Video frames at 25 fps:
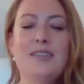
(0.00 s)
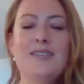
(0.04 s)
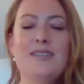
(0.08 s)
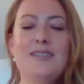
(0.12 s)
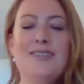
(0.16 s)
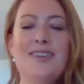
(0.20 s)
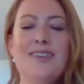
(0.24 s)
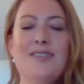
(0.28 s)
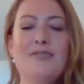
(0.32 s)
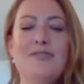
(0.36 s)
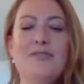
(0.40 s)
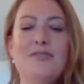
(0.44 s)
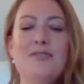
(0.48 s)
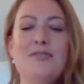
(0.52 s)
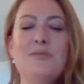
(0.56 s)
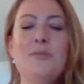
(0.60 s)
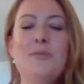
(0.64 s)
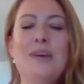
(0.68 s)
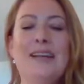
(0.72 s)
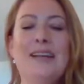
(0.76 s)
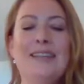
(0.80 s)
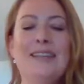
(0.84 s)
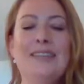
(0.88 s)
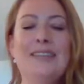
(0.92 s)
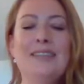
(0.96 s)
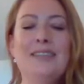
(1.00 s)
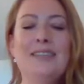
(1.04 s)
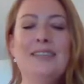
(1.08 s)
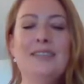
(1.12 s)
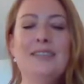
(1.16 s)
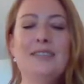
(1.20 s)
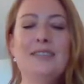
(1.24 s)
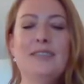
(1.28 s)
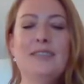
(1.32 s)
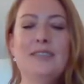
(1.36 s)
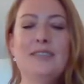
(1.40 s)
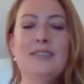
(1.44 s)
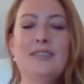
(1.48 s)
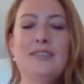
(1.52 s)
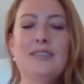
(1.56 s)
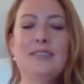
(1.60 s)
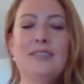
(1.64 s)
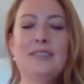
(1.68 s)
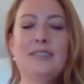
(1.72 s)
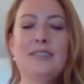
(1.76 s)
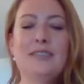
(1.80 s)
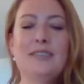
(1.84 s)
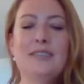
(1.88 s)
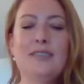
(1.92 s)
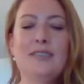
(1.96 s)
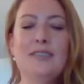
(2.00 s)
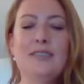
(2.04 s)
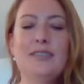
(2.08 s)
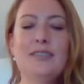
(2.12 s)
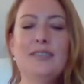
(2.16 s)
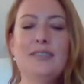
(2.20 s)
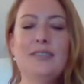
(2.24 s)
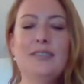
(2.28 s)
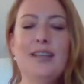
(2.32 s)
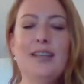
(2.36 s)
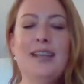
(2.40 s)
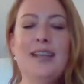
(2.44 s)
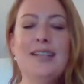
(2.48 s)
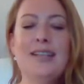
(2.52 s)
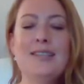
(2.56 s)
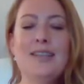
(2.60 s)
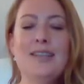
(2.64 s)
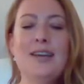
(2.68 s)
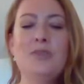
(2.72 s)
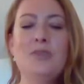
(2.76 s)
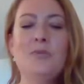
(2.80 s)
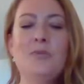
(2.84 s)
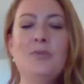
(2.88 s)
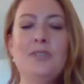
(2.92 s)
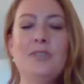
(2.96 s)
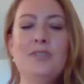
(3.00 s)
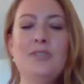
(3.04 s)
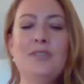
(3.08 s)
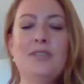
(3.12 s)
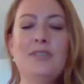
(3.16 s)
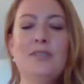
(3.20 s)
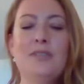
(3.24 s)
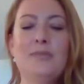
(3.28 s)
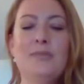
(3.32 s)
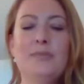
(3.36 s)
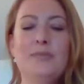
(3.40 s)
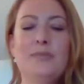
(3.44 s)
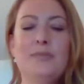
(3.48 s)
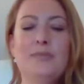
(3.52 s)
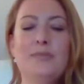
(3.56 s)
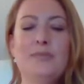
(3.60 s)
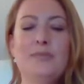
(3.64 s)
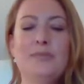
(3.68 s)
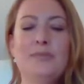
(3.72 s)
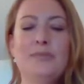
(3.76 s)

self-awareness and our wisdom.